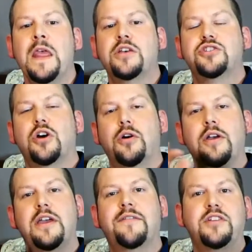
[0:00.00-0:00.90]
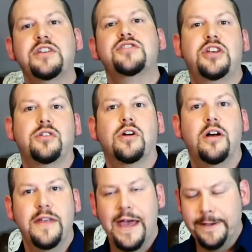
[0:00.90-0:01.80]
So you have to consider
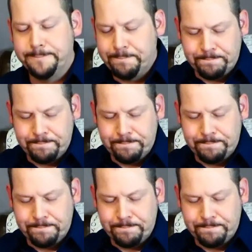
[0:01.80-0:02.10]
all that.